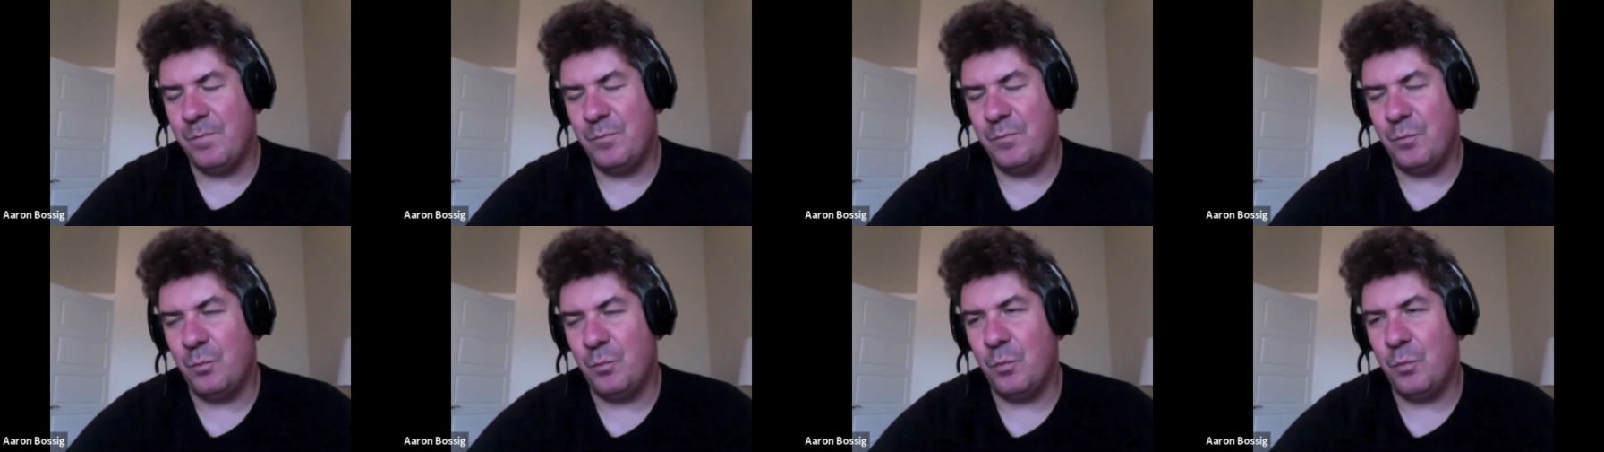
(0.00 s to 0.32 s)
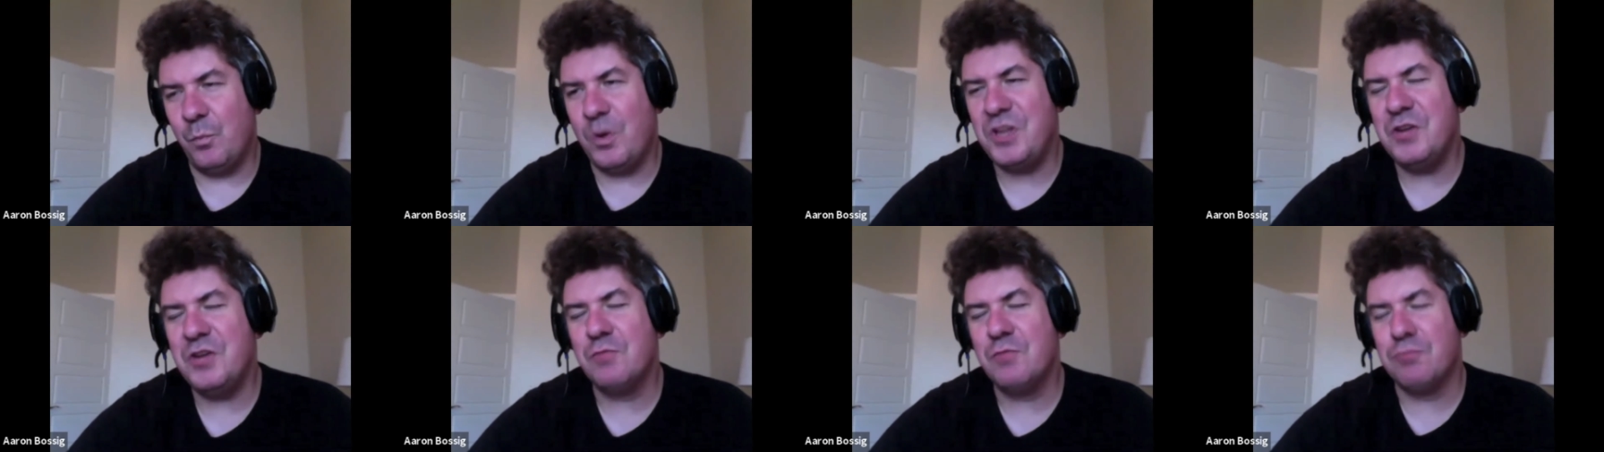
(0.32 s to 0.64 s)

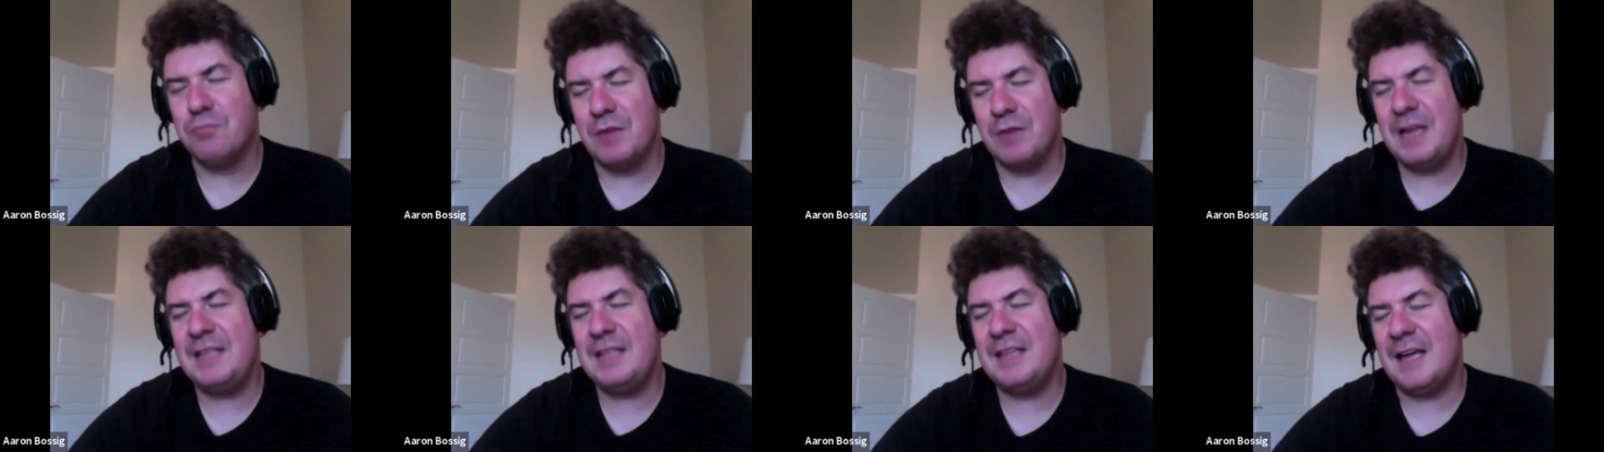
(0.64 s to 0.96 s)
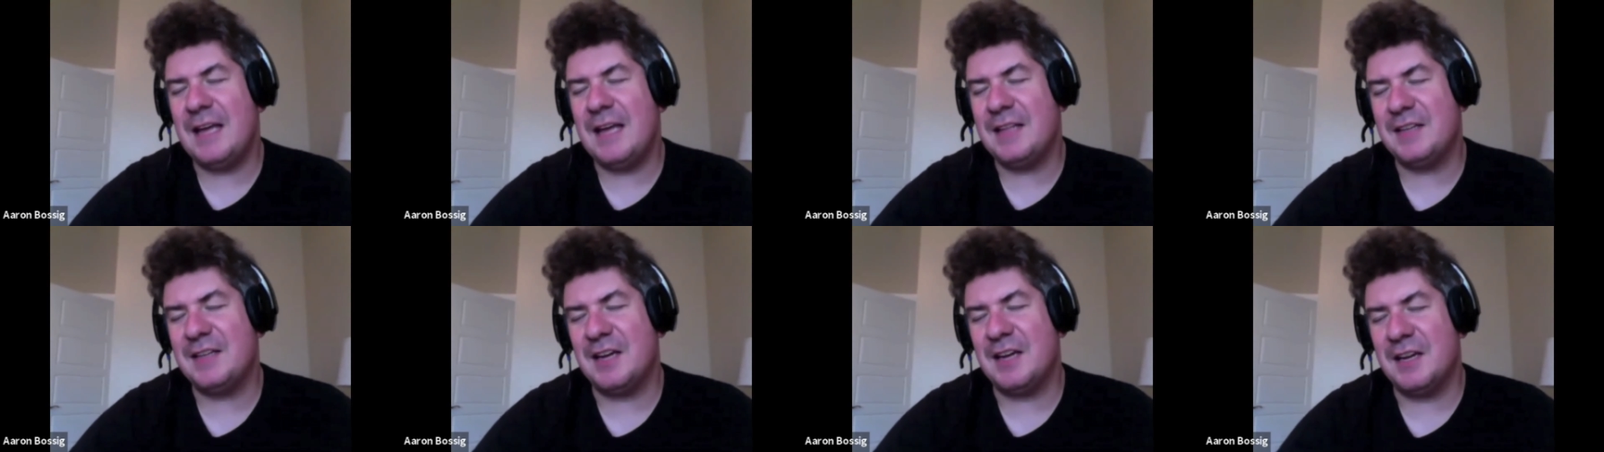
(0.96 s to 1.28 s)
when you read
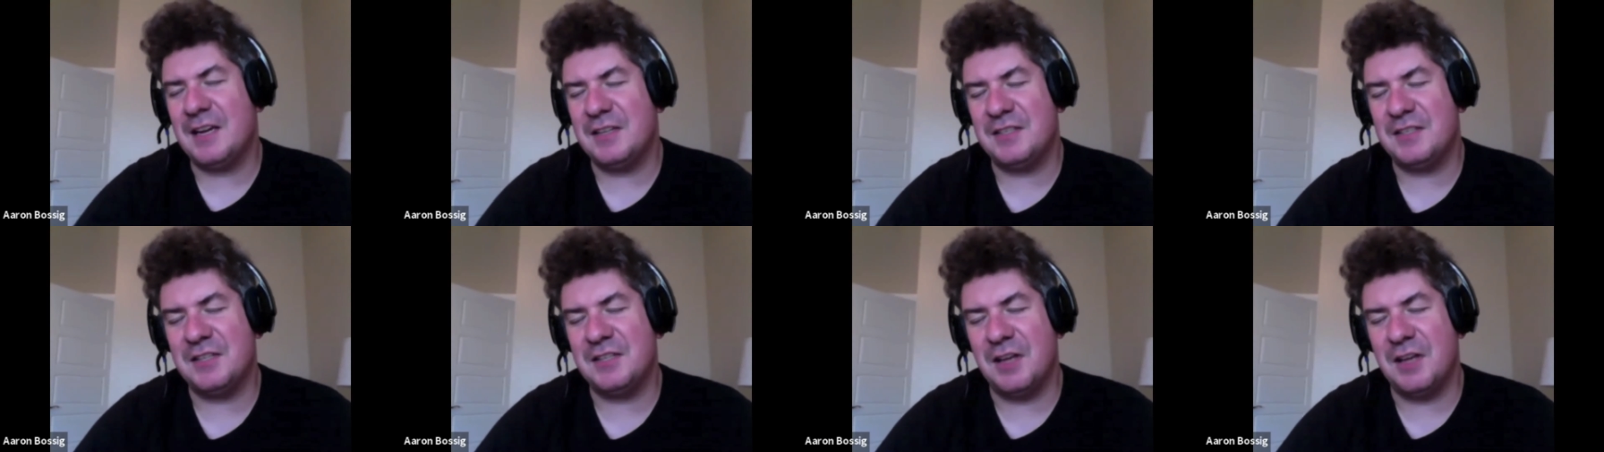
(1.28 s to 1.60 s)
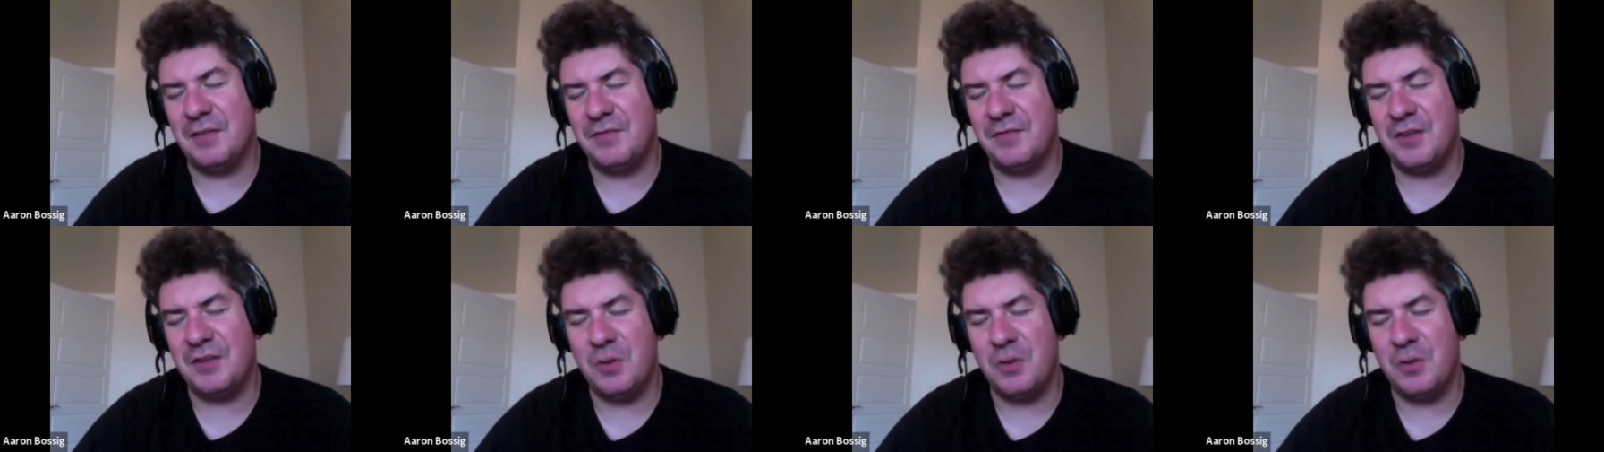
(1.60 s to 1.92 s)
that kind of
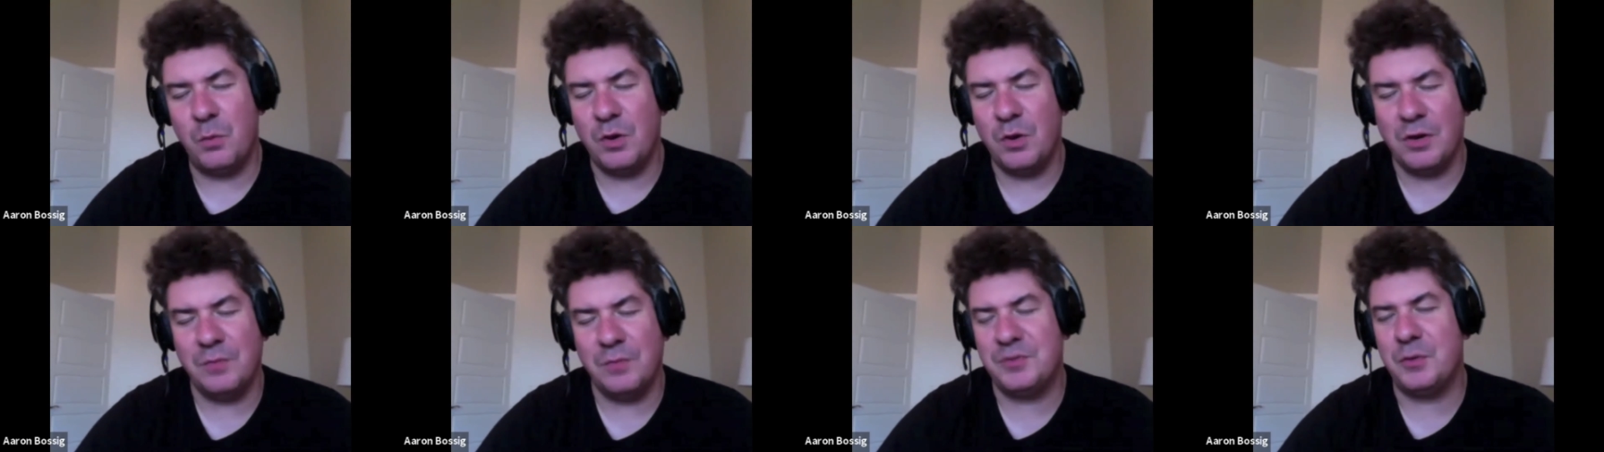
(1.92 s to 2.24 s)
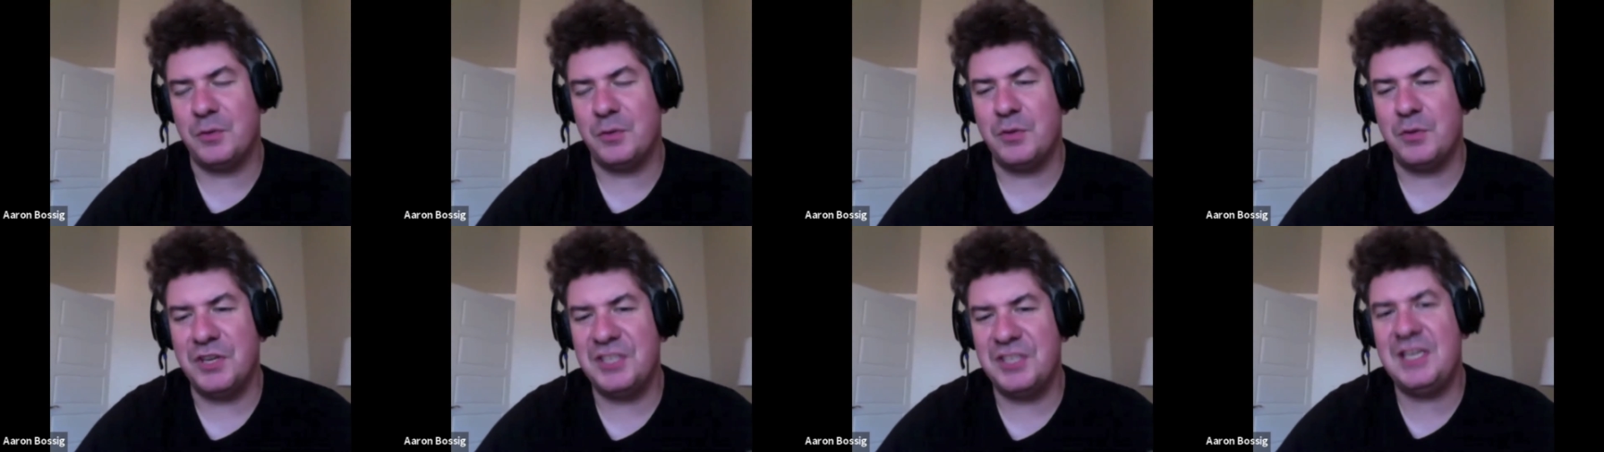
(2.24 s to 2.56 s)
stuff, you so
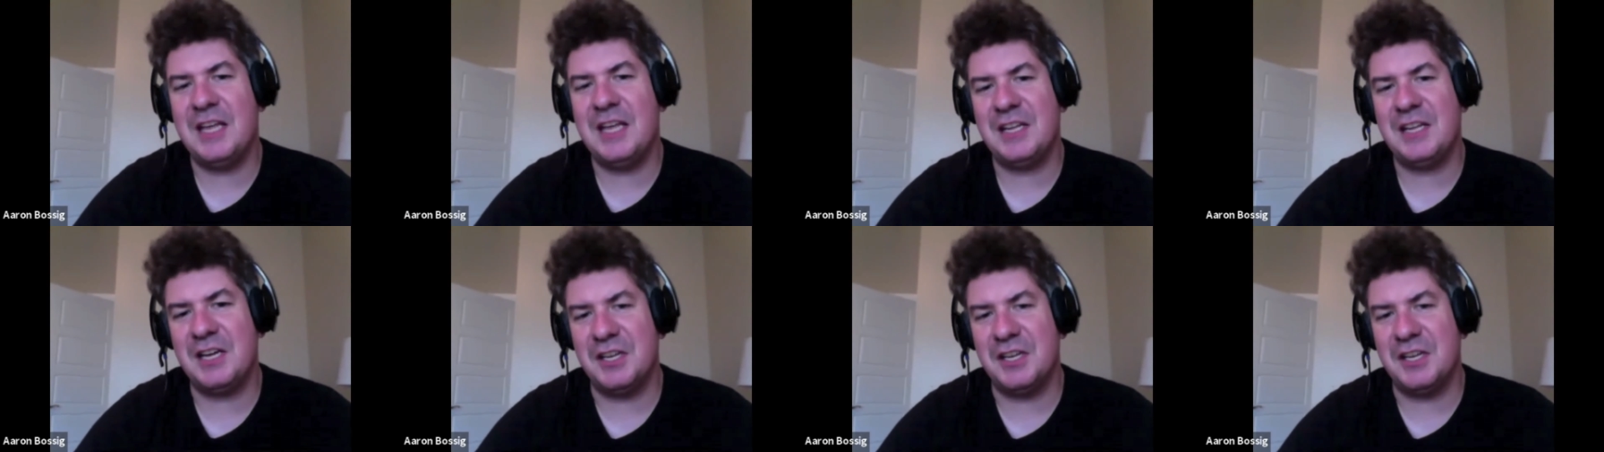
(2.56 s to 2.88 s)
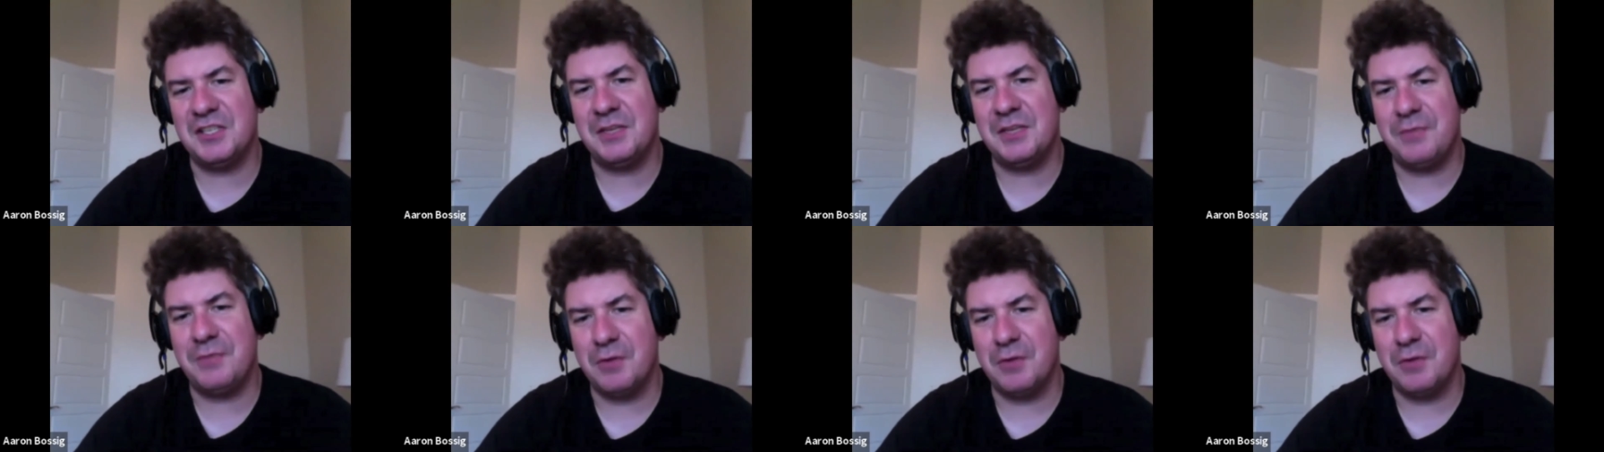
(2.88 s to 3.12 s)
when you see that kind of stuff,